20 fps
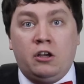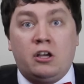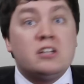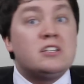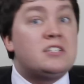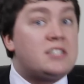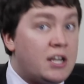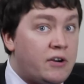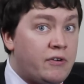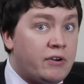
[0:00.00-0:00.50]

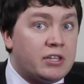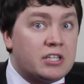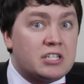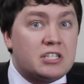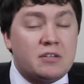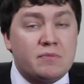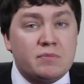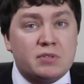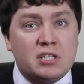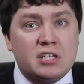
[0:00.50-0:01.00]
Considering The
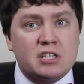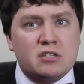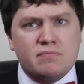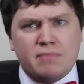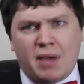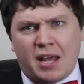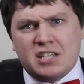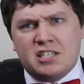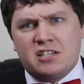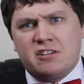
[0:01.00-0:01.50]
Simpsons'
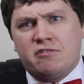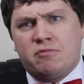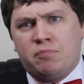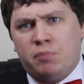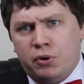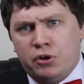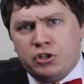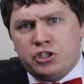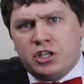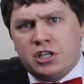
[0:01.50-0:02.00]
massive
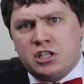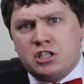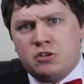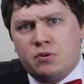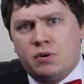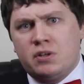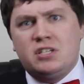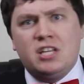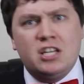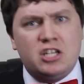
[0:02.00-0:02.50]
push
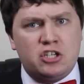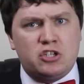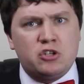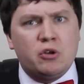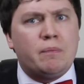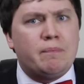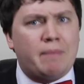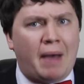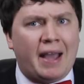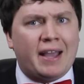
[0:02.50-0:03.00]
into a
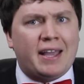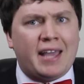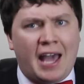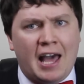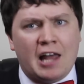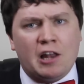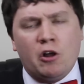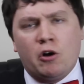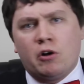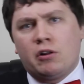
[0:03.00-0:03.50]
digital back
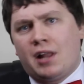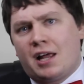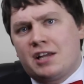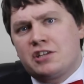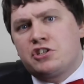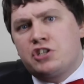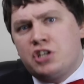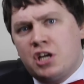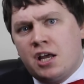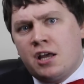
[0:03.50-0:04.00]
catalogue
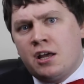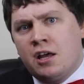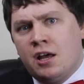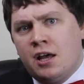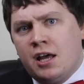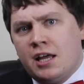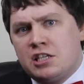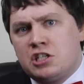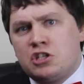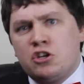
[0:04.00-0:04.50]
last year,
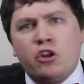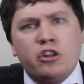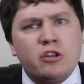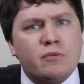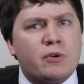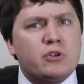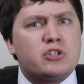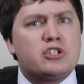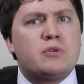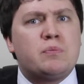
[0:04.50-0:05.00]
it's not
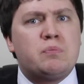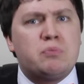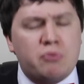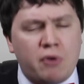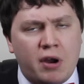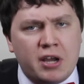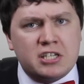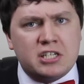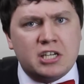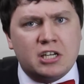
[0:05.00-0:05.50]
the most
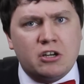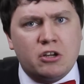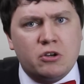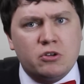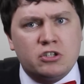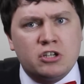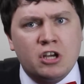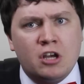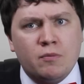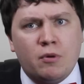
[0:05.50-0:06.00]
surprising
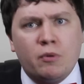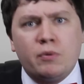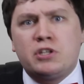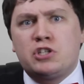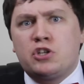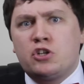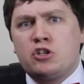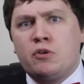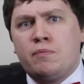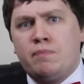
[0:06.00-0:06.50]
news, but
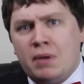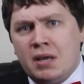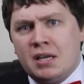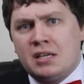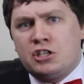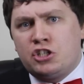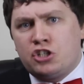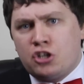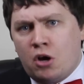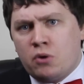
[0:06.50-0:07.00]
with such a
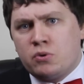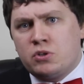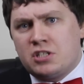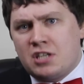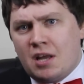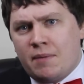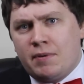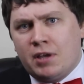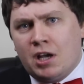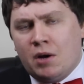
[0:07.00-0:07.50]
big show
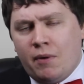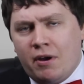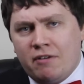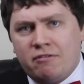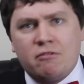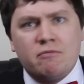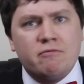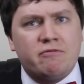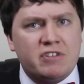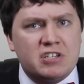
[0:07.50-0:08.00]
stepping away
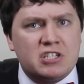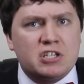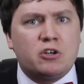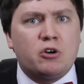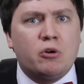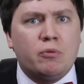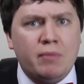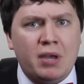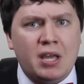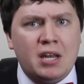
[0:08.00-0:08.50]
from
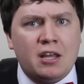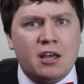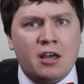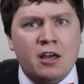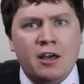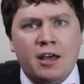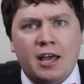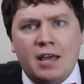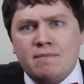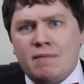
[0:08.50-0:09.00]
physical
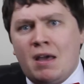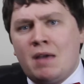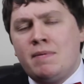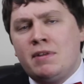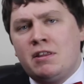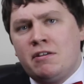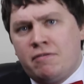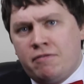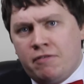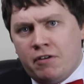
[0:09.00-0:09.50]
media, it may
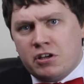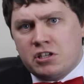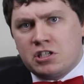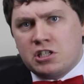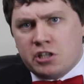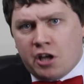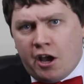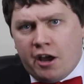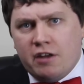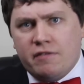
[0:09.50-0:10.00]
be the
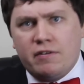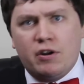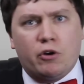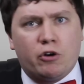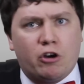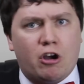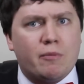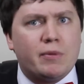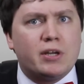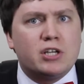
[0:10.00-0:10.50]
first sign of an
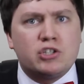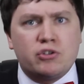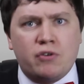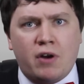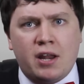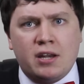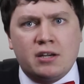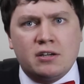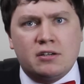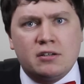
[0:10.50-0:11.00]
oncoming
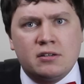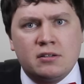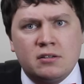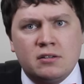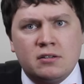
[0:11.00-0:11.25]
trend.